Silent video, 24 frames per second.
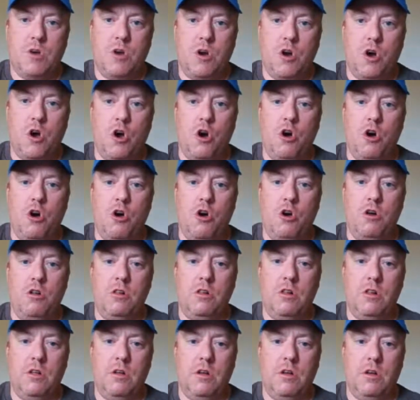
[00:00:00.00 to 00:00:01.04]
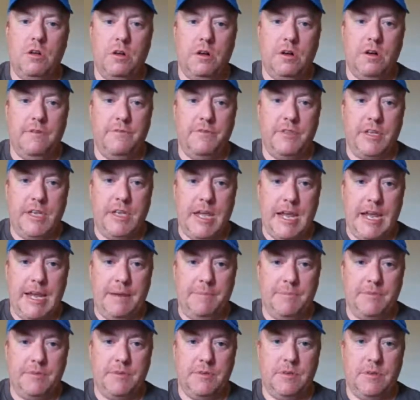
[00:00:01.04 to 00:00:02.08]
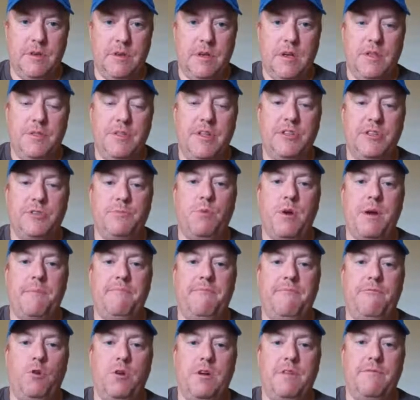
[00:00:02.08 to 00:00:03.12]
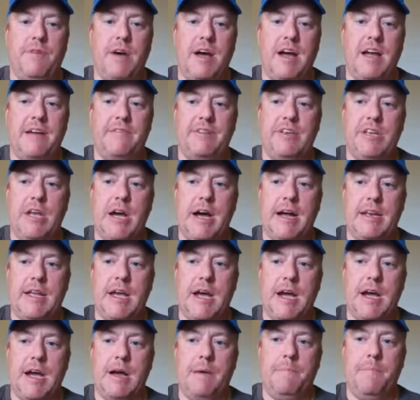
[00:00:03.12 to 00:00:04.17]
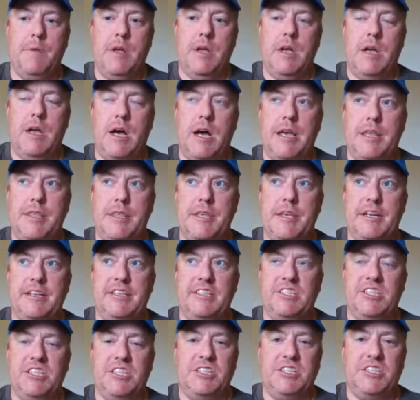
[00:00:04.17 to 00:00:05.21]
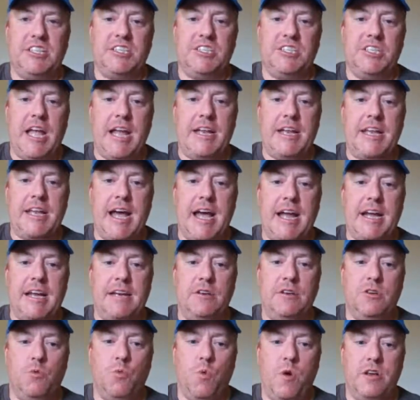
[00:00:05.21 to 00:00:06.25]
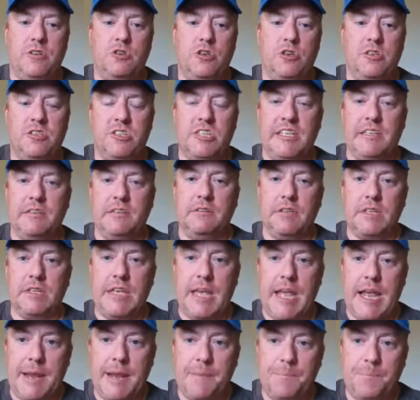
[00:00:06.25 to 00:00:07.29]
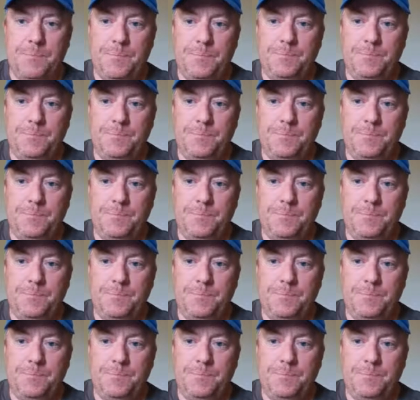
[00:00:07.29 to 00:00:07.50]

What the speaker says: all of the games. That's prep45.com. I think it's $6.99 to watch a single game.